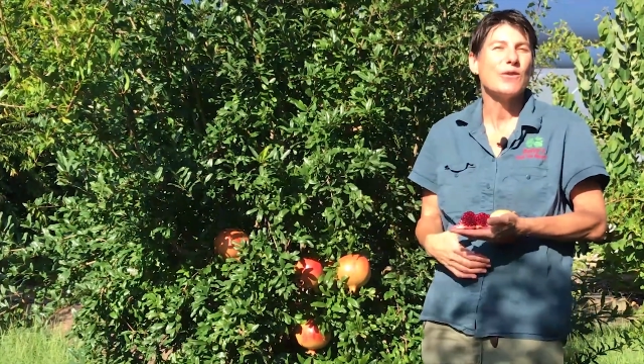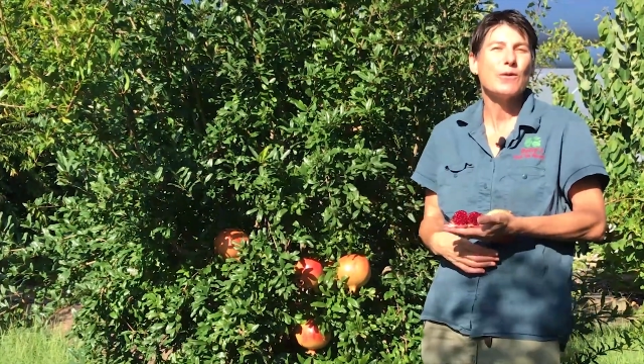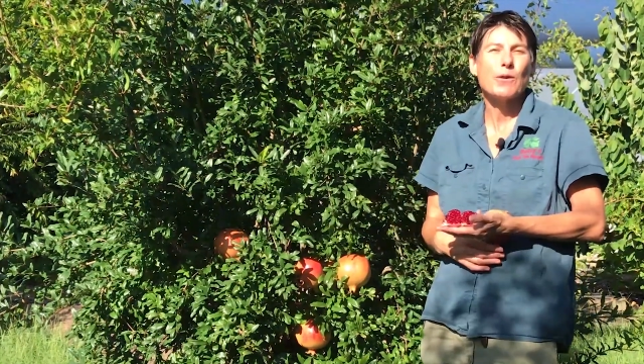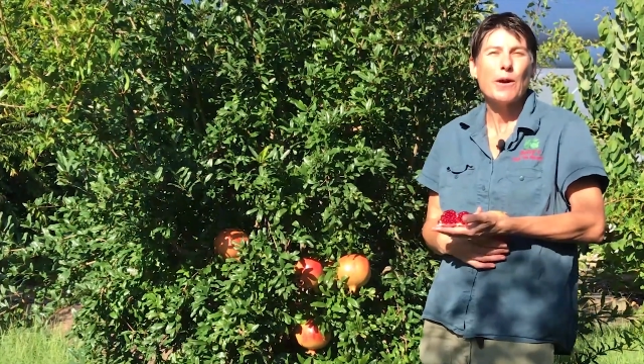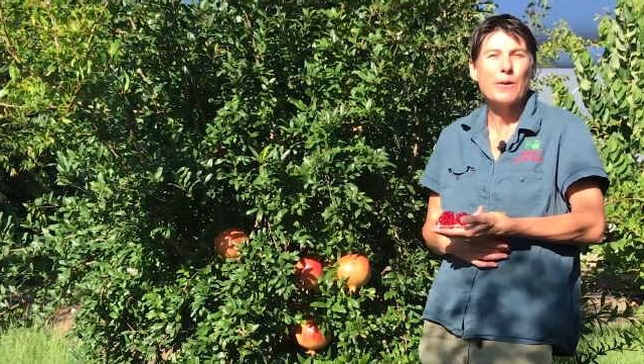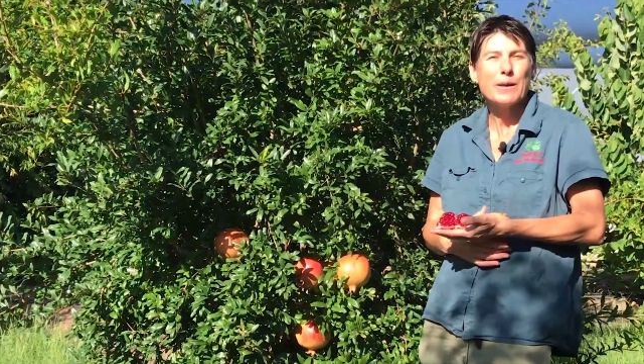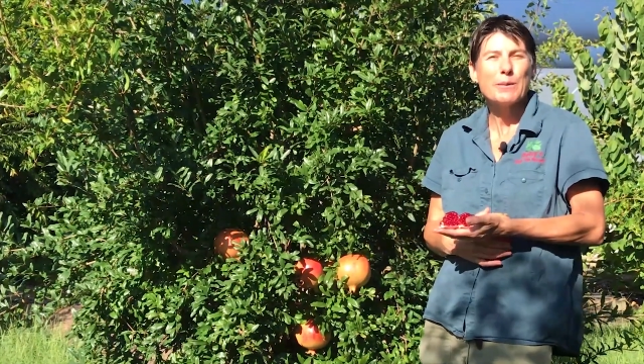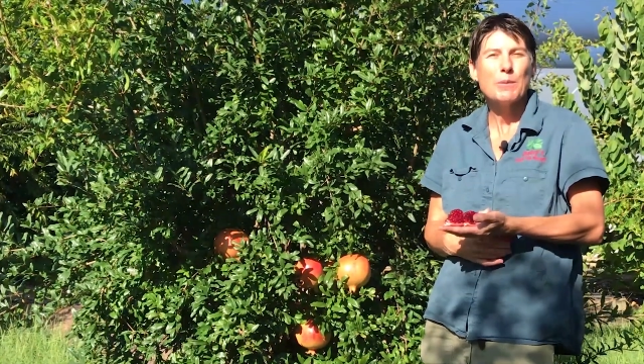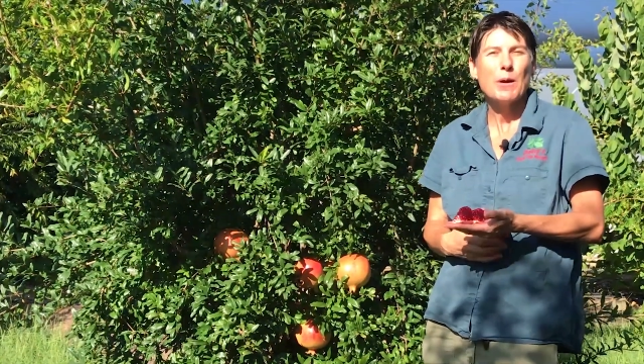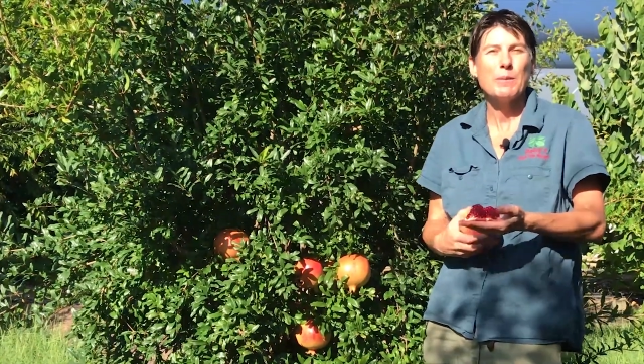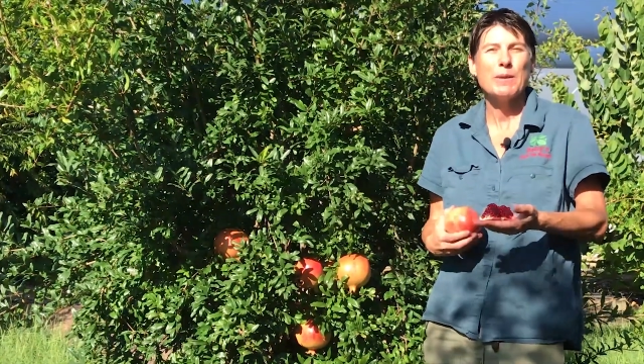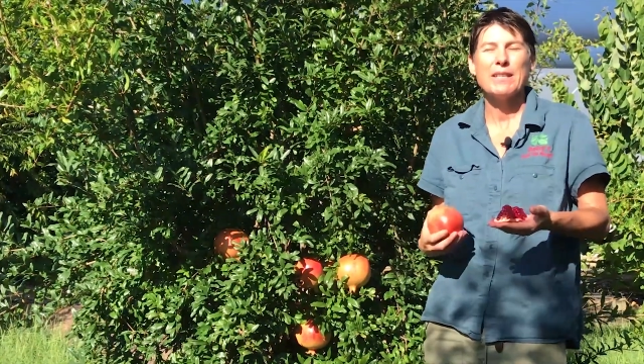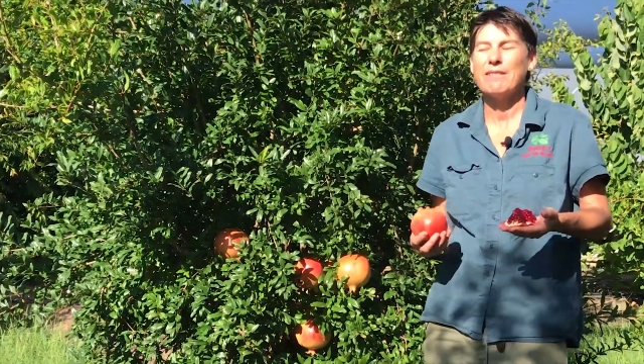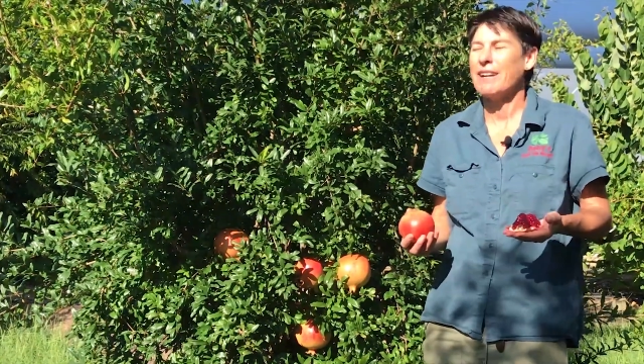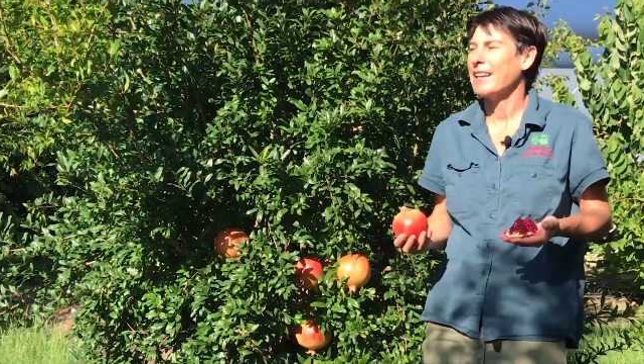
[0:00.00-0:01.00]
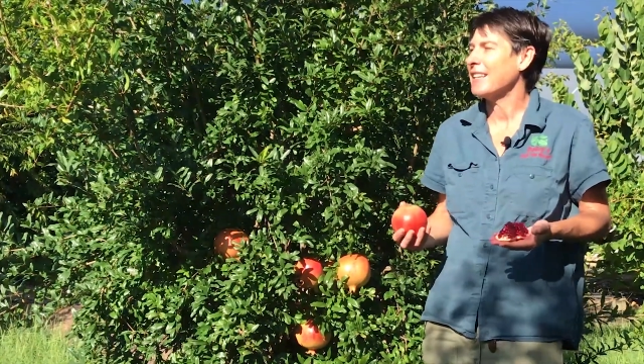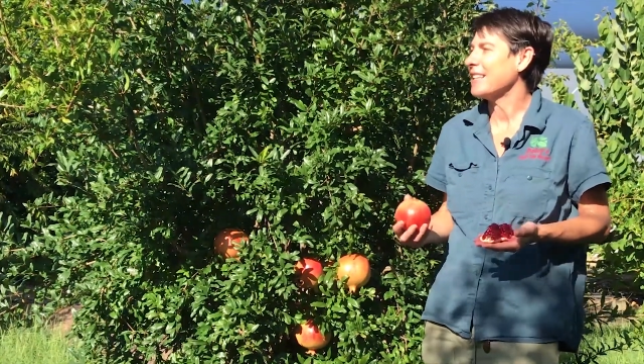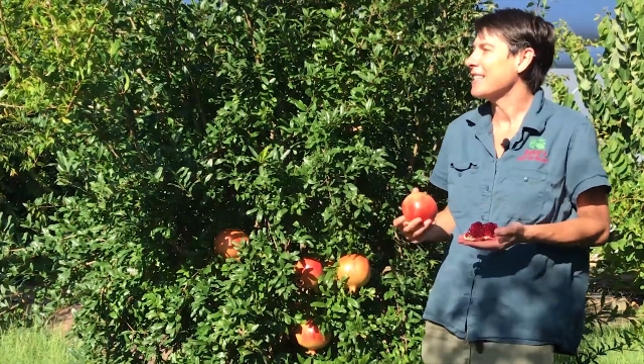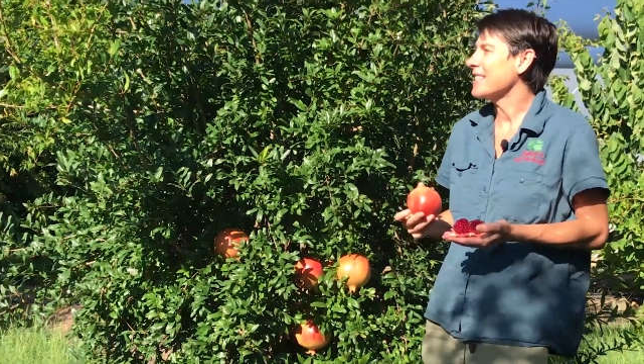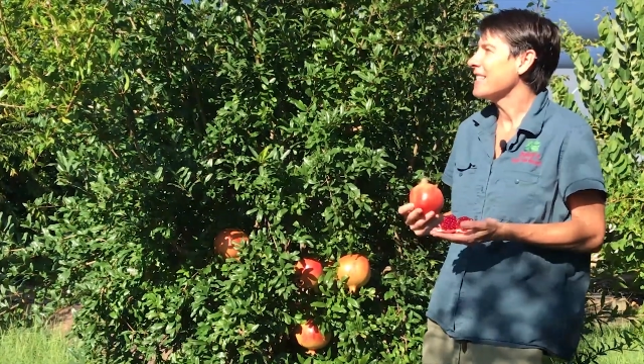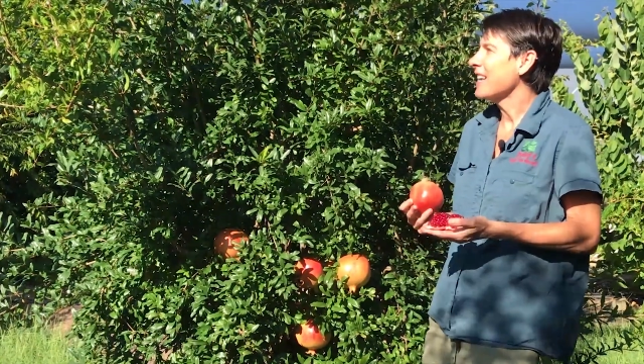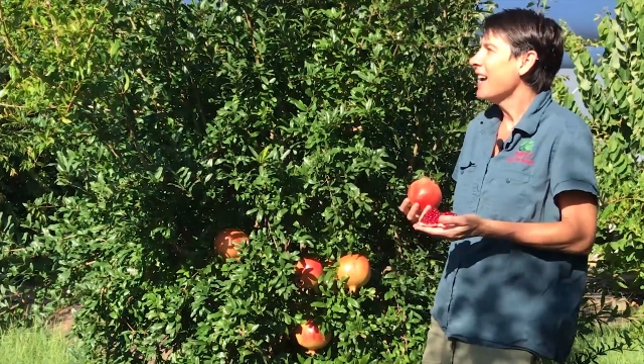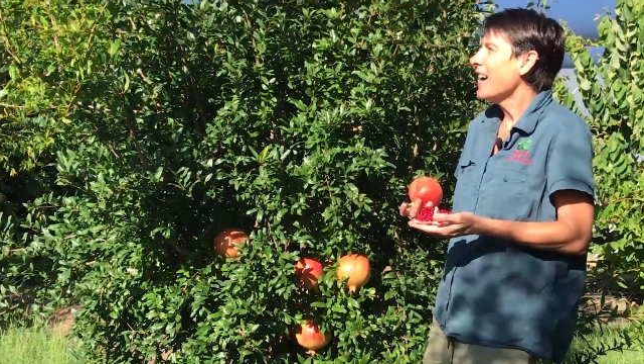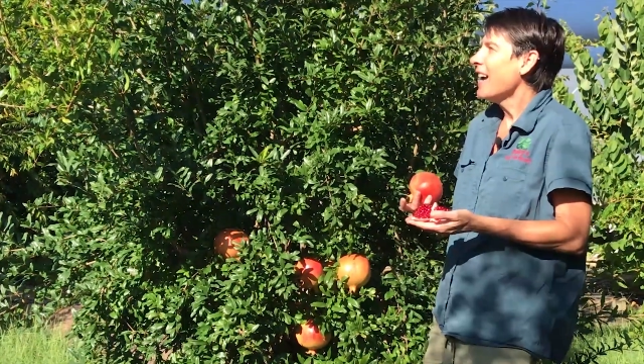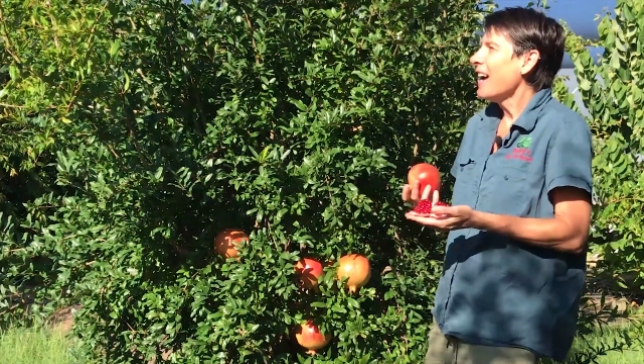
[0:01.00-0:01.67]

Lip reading: growing pomegranates.